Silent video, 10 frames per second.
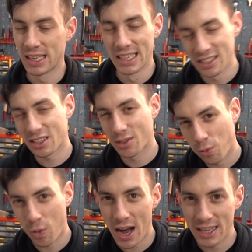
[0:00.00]
It is a
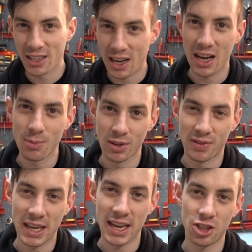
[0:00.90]
quite hard
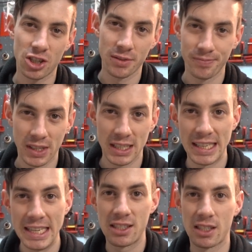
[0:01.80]
modification, it
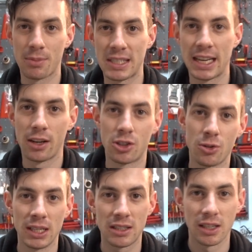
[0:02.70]
needs some skill to
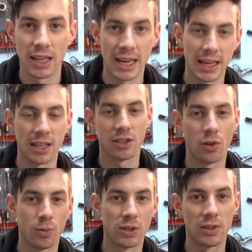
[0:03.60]
do it, and I
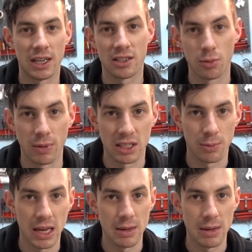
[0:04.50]
don't want you guys to mess up your